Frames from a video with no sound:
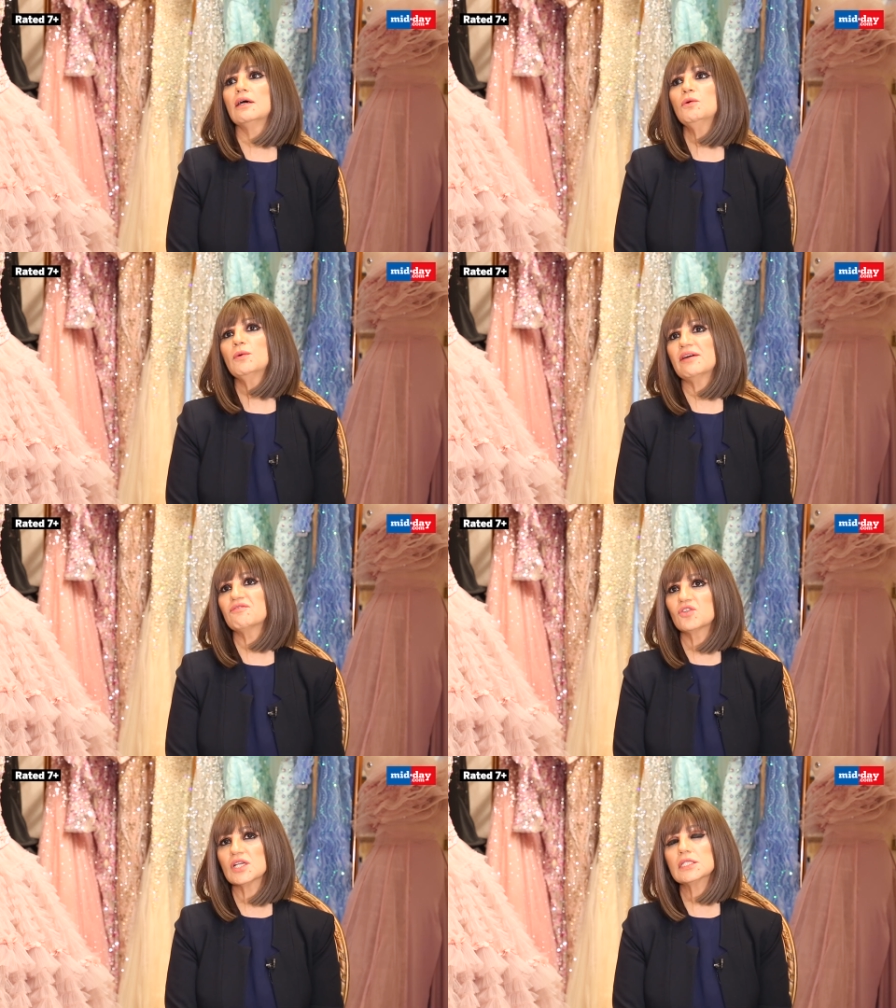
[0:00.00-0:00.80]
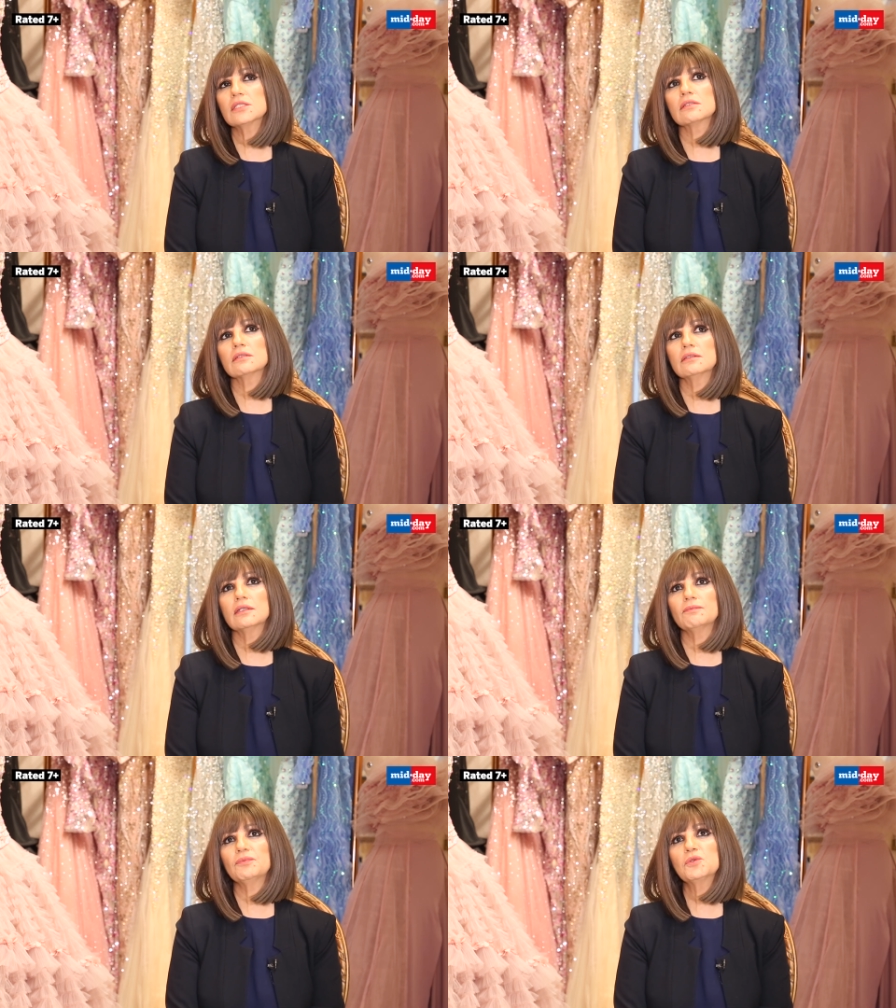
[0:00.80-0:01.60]
who I've dressed
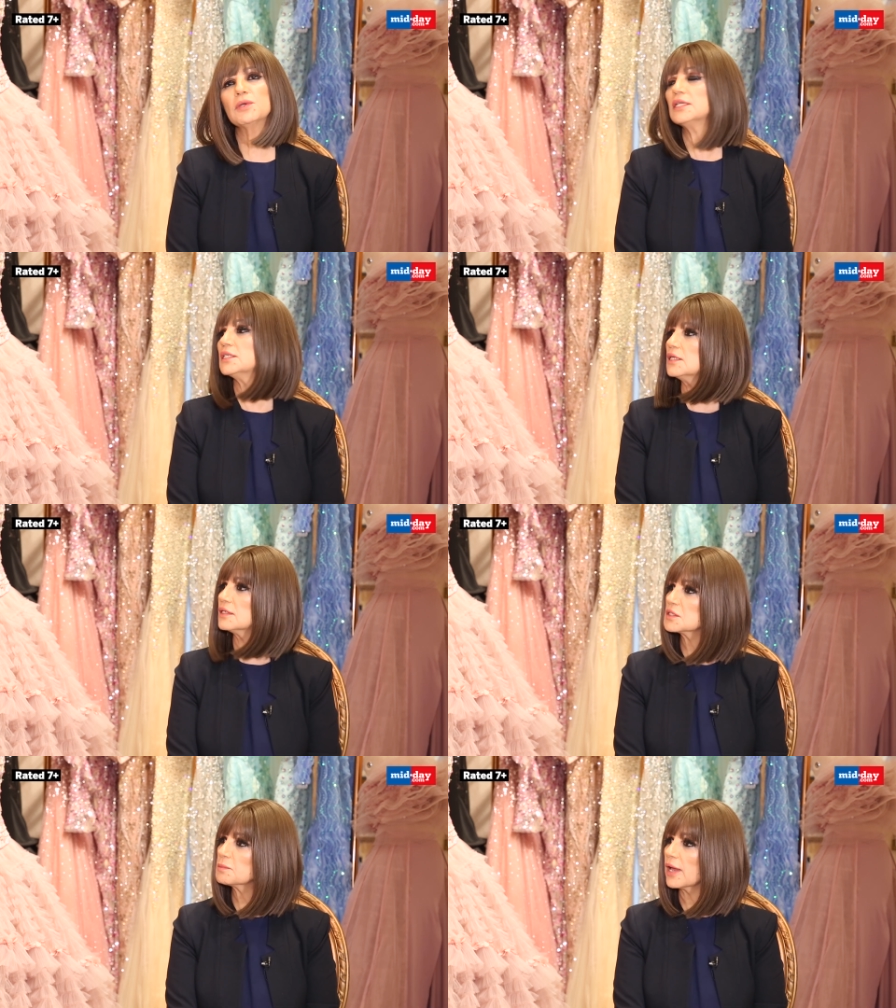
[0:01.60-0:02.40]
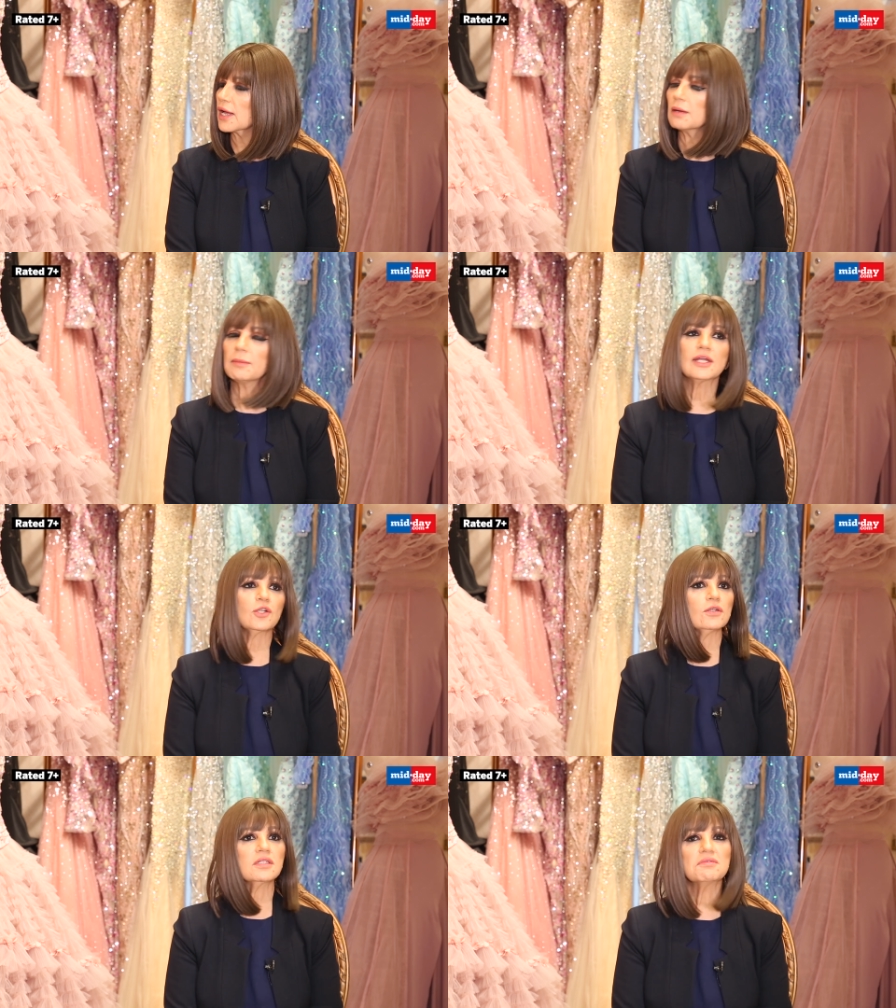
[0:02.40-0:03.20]
20 years back. I
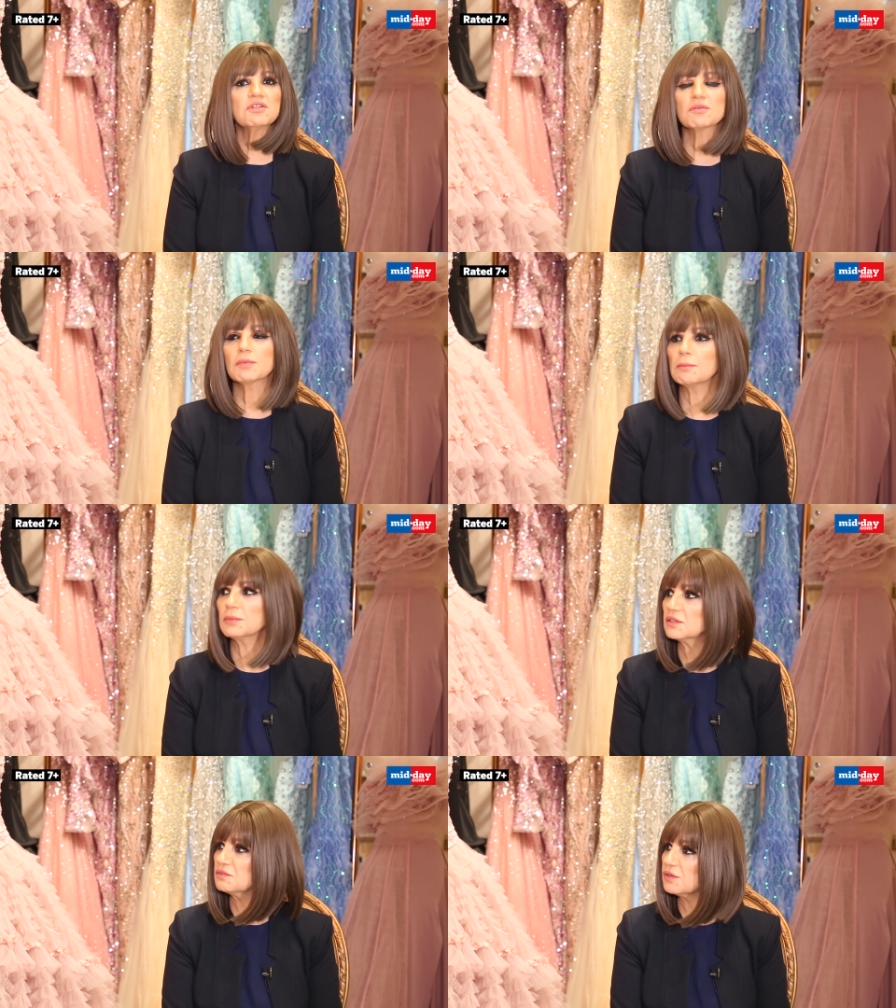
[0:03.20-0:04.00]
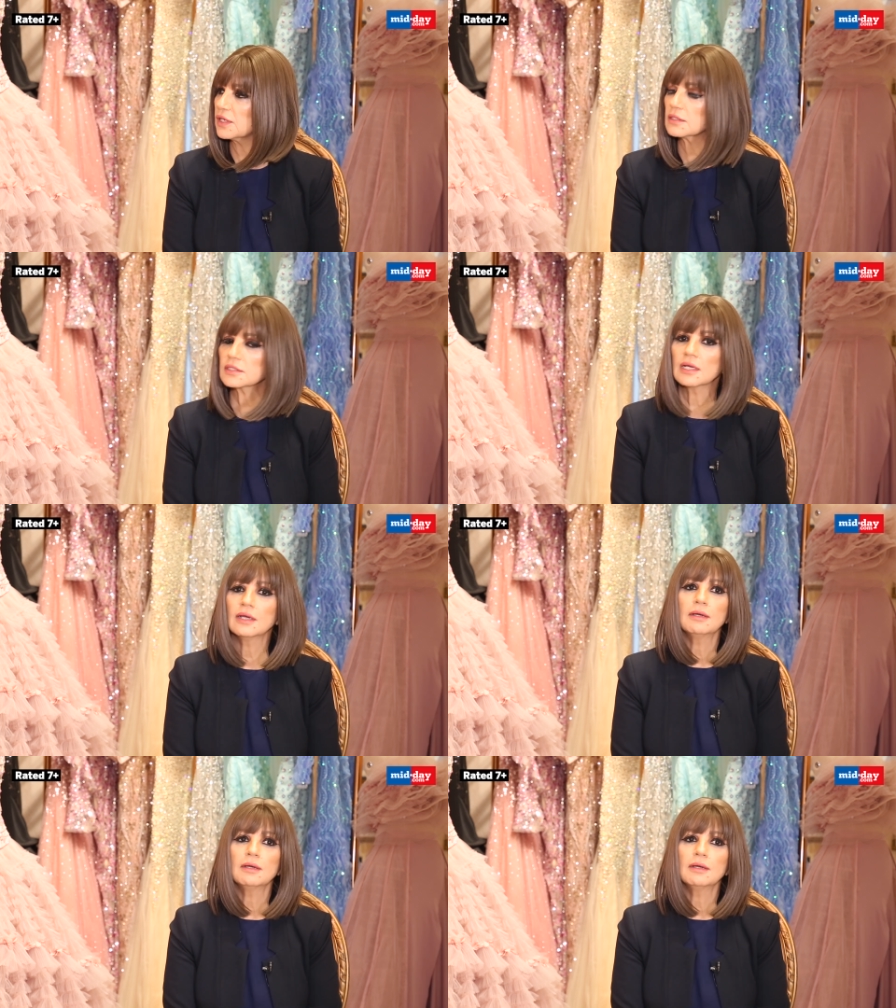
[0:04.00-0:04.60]
might not even remember the face.